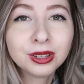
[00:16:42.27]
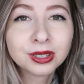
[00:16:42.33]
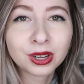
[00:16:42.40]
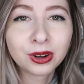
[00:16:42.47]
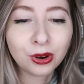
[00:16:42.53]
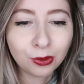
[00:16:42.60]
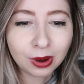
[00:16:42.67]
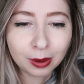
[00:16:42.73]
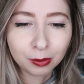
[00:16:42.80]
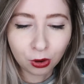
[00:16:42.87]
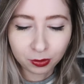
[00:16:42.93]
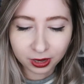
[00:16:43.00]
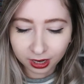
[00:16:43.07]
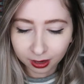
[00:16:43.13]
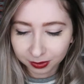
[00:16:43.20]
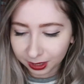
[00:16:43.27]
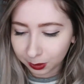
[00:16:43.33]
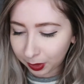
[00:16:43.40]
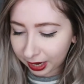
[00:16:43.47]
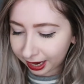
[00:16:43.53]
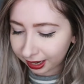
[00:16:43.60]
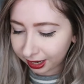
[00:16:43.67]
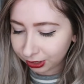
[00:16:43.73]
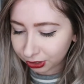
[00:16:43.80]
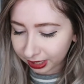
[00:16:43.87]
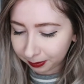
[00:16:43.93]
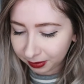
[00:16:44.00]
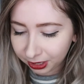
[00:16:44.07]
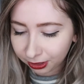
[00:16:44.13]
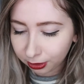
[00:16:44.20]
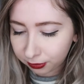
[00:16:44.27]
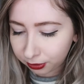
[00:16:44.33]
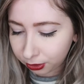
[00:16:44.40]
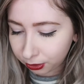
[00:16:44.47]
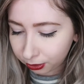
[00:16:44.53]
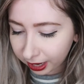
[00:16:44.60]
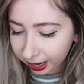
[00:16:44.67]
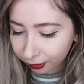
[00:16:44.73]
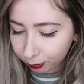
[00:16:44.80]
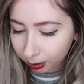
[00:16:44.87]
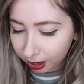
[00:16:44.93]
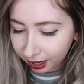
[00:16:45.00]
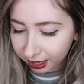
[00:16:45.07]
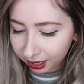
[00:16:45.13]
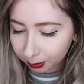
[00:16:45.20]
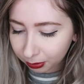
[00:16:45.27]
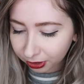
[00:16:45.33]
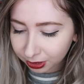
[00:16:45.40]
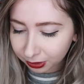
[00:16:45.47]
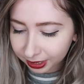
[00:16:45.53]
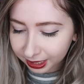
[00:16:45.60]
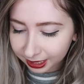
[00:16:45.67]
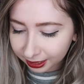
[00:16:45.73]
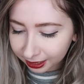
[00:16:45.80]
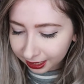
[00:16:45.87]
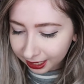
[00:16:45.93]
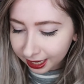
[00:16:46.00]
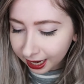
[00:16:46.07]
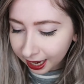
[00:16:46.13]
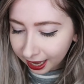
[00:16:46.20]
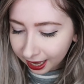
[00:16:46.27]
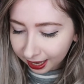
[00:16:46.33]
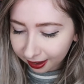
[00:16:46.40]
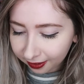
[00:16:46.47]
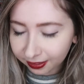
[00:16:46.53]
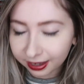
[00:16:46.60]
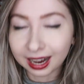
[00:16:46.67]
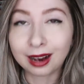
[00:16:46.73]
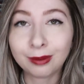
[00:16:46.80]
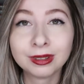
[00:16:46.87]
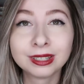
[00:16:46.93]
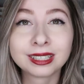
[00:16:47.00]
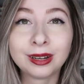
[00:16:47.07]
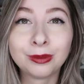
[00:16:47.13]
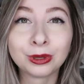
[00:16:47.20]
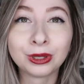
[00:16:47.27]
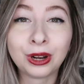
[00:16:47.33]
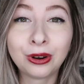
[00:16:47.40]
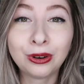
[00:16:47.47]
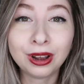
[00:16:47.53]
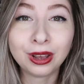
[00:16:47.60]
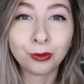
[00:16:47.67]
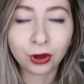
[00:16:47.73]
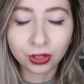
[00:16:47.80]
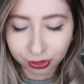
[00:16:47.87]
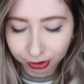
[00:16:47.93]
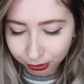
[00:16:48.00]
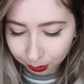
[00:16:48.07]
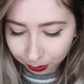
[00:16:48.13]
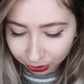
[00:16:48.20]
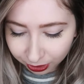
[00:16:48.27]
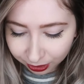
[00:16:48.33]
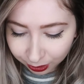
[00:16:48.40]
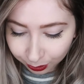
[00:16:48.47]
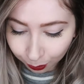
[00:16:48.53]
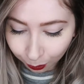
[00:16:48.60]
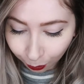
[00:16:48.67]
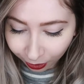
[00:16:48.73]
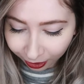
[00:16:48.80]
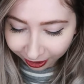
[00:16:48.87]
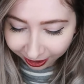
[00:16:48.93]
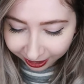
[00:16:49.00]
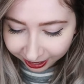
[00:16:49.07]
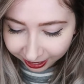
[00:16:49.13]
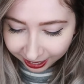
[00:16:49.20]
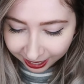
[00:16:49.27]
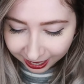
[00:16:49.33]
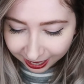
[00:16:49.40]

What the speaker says: Also, while I'm opening up this package, let me know if you have bought any books recently in the comments down below, and what those books were.